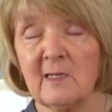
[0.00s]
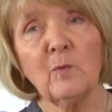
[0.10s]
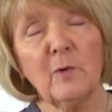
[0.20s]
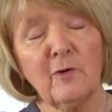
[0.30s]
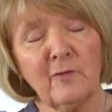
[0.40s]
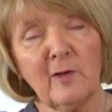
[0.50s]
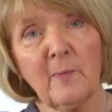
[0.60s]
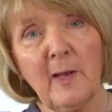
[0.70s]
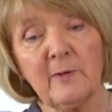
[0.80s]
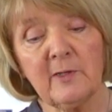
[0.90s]
When you think
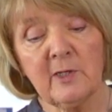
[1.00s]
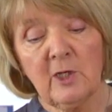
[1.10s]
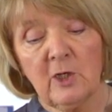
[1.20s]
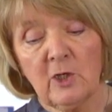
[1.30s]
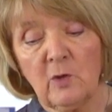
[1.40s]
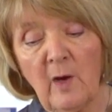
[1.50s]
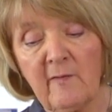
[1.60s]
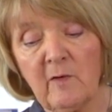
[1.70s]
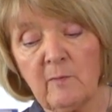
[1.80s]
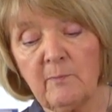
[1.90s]
about it, you have
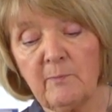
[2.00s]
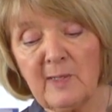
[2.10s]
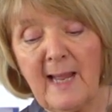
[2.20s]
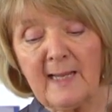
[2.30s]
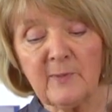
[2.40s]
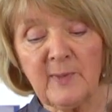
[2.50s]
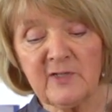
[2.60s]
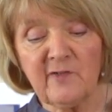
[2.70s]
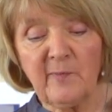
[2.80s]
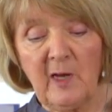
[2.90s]
a blank
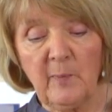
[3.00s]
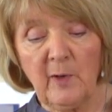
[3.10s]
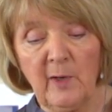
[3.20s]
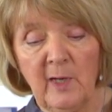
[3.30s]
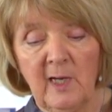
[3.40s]
piece of paper,